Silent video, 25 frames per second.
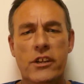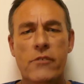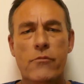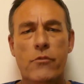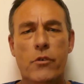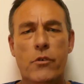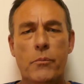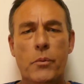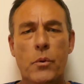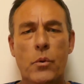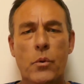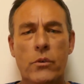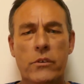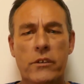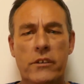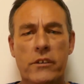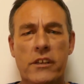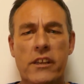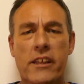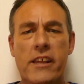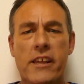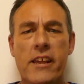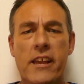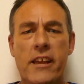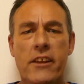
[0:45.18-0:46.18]

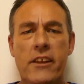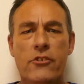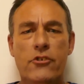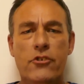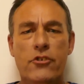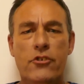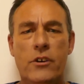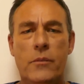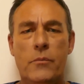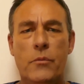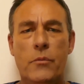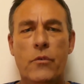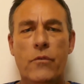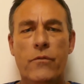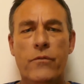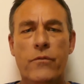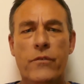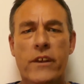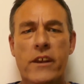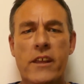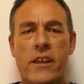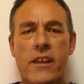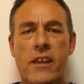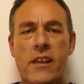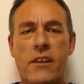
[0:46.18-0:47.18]
reportedly had trouble
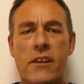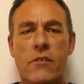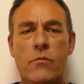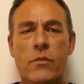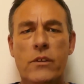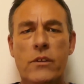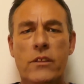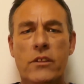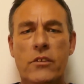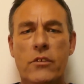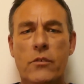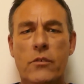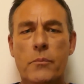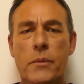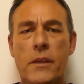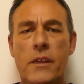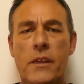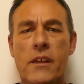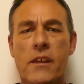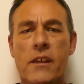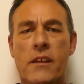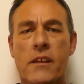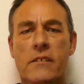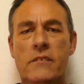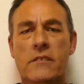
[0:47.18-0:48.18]
fitting in with her
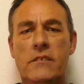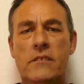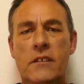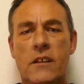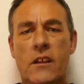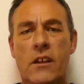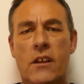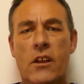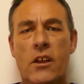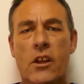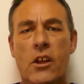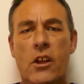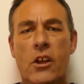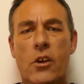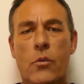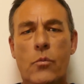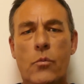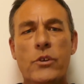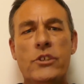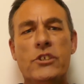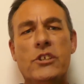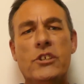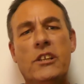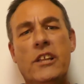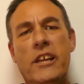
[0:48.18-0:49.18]
peers,
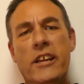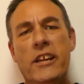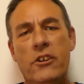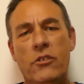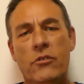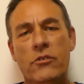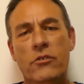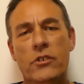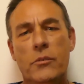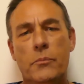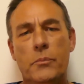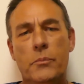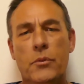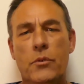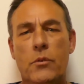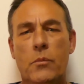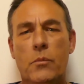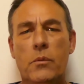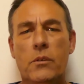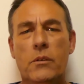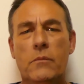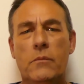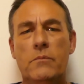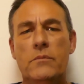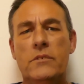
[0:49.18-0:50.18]
which led on to
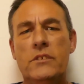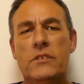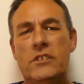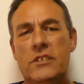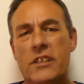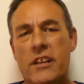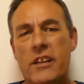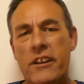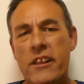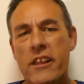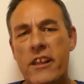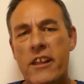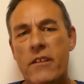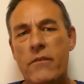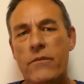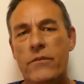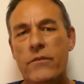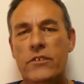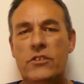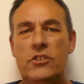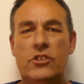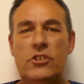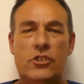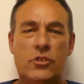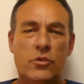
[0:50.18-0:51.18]
problems studying
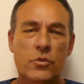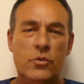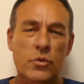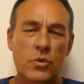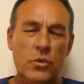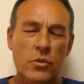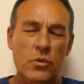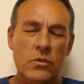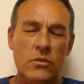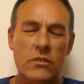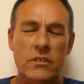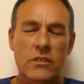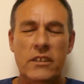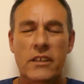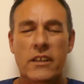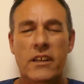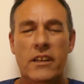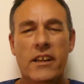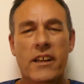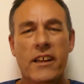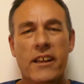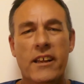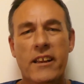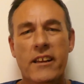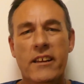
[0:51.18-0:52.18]
for school
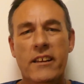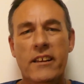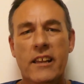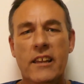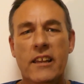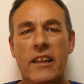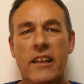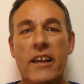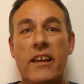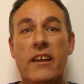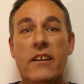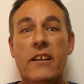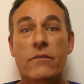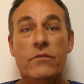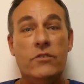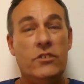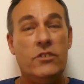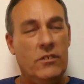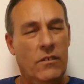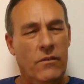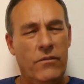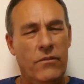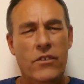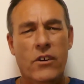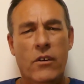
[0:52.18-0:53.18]
and a lack of
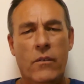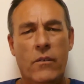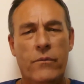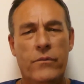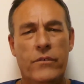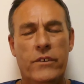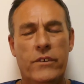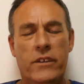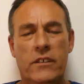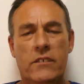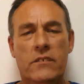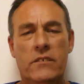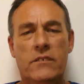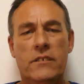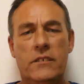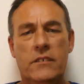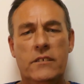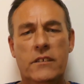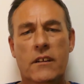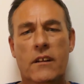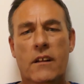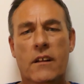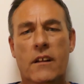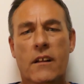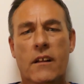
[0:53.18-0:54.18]
self-confidence.
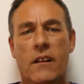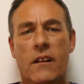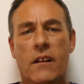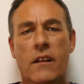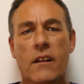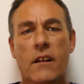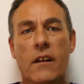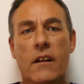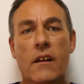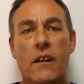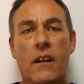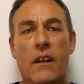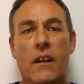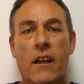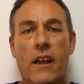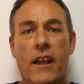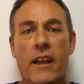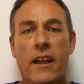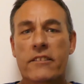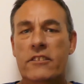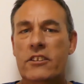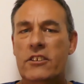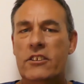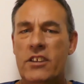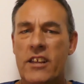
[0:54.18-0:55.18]

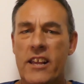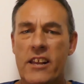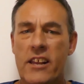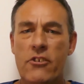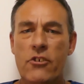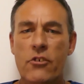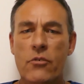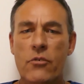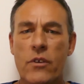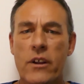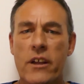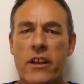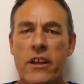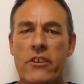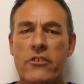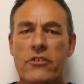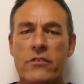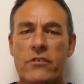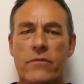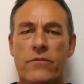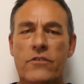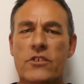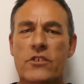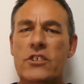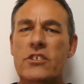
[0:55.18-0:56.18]
At the tender age
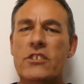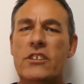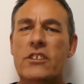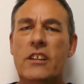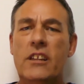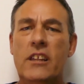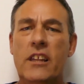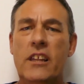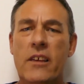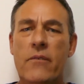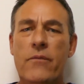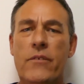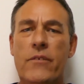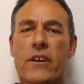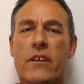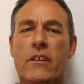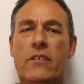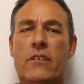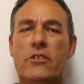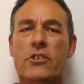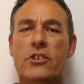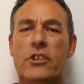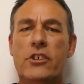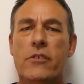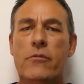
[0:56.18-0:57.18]
of just
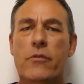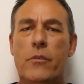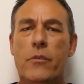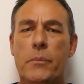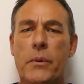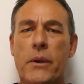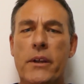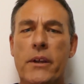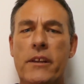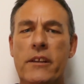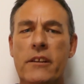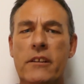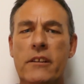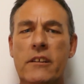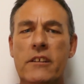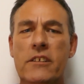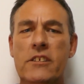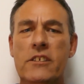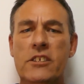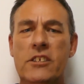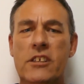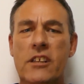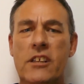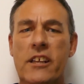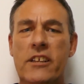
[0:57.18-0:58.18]
11, she repeatedly
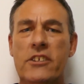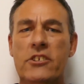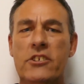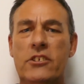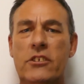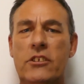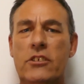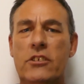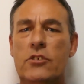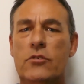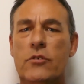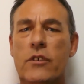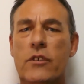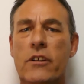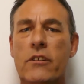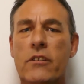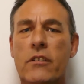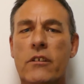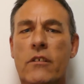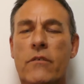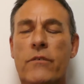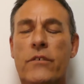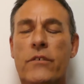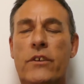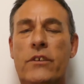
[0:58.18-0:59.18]
slashed the throat
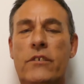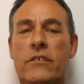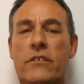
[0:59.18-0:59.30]
of her